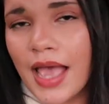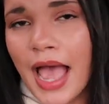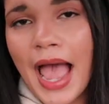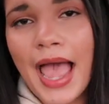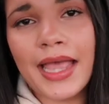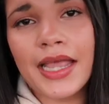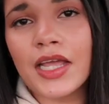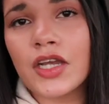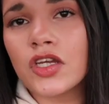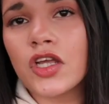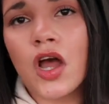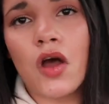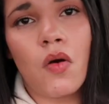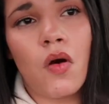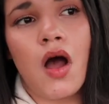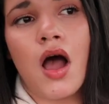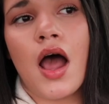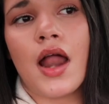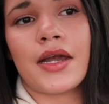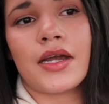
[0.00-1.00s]
I could go
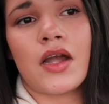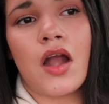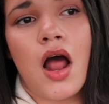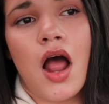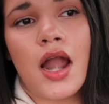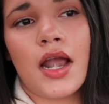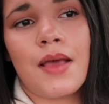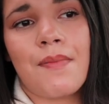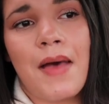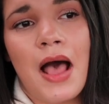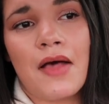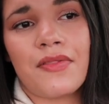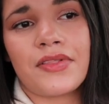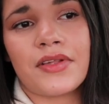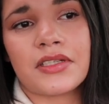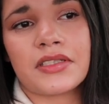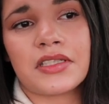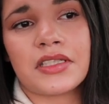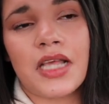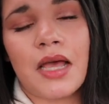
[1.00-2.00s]
on and on about
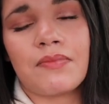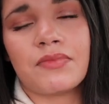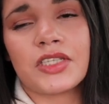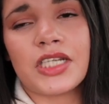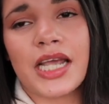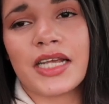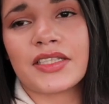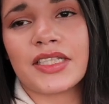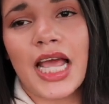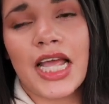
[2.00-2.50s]
this subject.